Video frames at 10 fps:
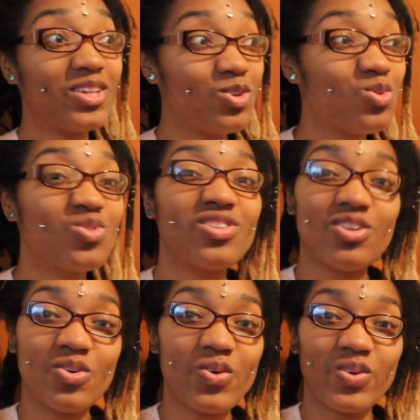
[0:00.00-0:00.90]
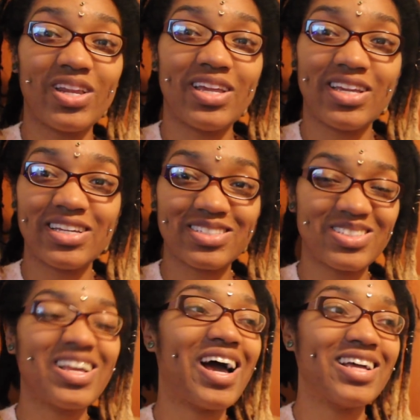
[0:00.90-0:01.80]
you still need, it's
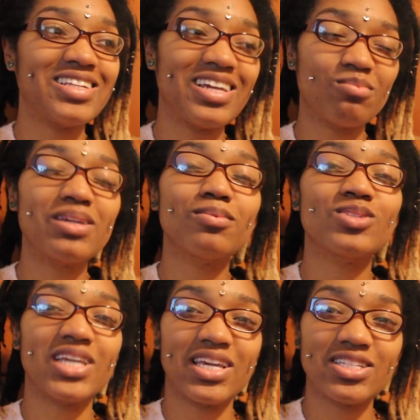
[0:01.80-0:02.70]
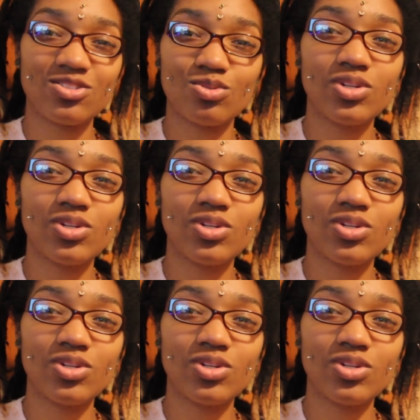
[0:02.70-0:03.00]
not like people take it too